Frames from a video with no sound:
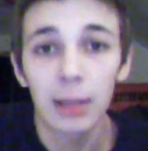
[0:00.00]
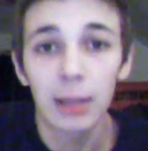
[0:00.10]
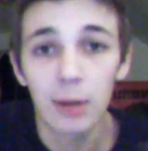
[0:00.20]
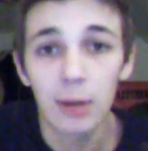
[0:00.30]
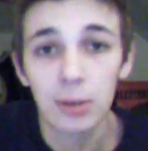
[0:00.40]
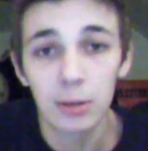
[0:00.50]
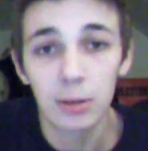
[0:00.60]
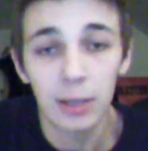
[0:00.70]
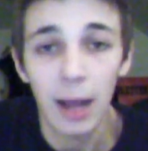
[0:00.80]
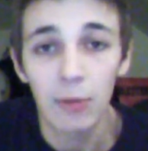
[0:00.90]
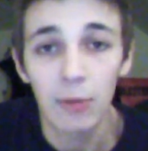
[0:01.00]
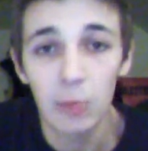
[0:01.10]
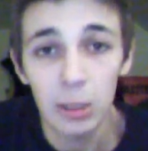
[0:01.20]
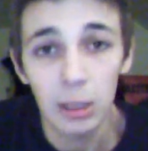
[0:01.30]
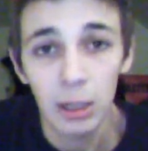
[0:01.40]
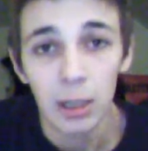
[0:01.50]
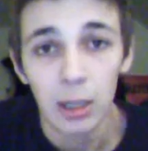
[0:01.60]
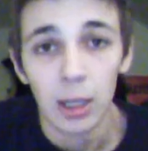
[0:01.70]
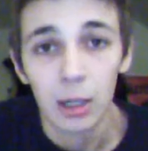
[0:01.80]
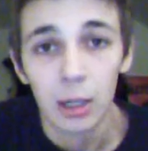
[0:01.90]
The guy Reek
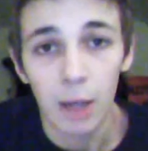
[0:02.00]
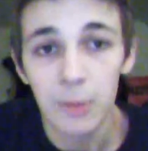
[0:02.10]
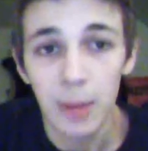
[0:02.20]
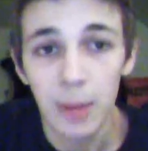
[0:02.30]
comes